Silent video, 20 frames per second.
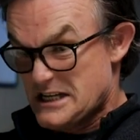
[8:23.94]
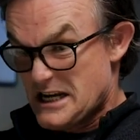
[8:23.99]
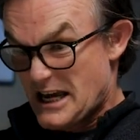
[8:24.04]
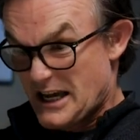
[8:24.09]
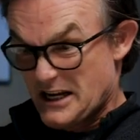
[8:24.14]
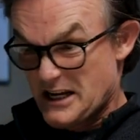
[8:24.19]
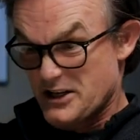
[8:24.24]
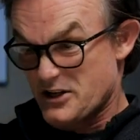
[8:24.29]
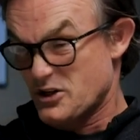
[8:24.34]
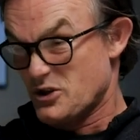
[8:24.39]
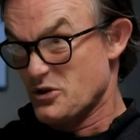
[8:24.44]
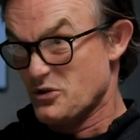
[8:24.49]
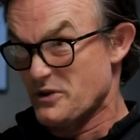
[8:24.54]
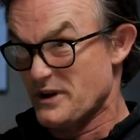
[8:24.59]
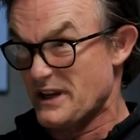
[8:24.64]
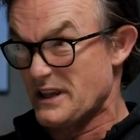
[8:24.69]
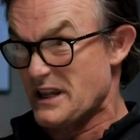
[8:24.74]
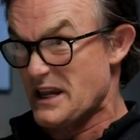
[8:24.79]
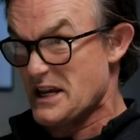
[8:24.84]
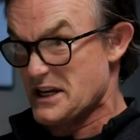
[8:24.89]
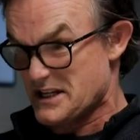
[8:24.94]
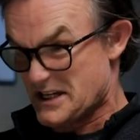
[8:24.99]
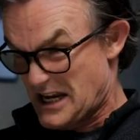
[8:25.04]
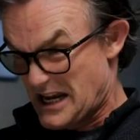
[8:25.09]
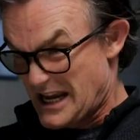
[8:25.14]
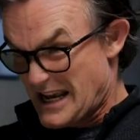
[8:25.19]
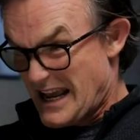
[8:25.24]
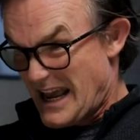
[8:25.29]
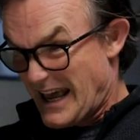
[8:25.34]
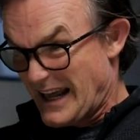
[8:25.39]
And it's doing this.
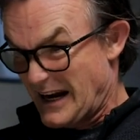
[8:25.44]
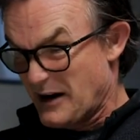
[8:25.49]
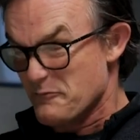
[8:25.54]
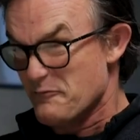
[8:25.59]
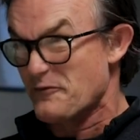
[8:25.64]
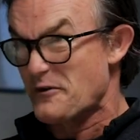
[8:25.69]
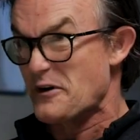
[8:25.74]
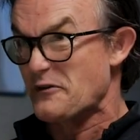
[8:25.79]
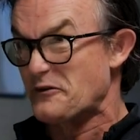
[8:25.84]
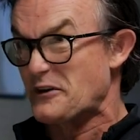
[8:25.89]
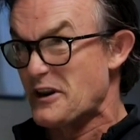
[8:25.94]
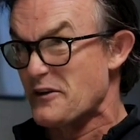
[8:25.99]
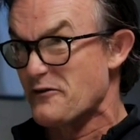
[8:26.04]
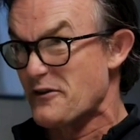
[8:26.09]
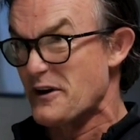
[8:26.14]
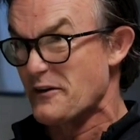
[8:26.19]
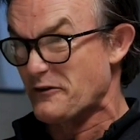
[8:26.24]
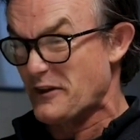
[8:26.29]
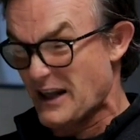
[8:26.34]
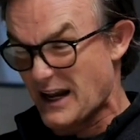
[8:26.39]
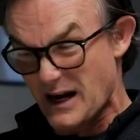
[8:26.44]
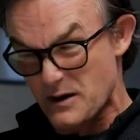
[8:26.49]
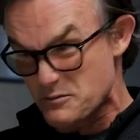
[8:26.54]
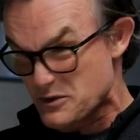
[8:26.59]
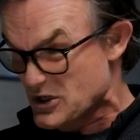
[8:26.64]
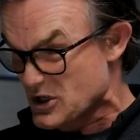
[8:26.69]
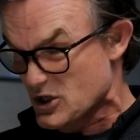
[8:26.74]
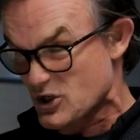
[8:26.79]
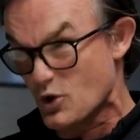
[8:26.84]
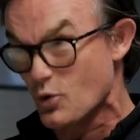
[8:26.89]
And I'm 50-50. I'm
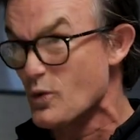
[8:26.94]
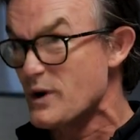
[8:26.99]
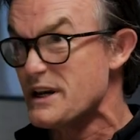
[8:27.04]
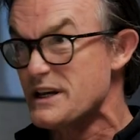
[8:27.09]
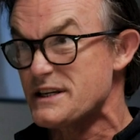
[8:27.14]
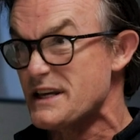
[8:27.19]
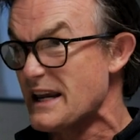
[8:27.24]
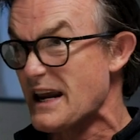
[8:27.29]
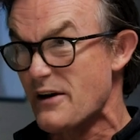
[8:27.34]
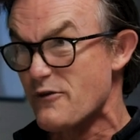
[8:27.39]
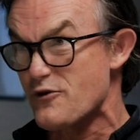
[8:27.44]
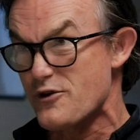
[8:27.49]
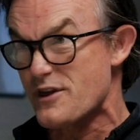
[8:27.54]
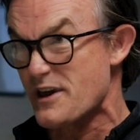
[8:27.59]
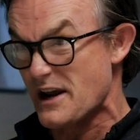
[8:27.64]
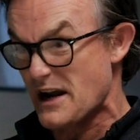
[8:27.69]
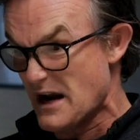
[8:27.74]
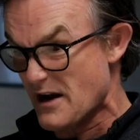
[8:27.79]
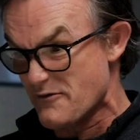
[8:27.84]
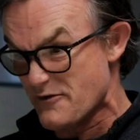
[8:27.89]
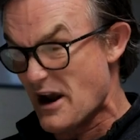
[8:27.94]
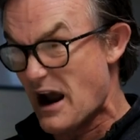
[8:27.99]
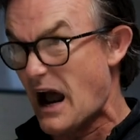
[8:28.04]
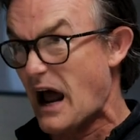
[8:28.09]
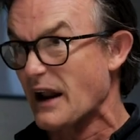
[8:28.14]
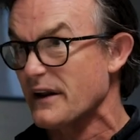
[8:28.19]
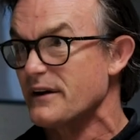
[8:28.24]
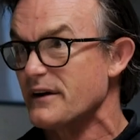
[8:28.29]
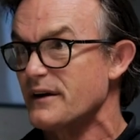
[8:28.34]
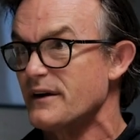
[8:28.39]
squeezing everything I've
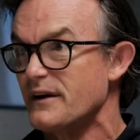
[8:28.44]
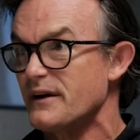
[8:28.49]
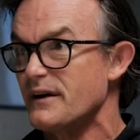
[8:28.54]
got.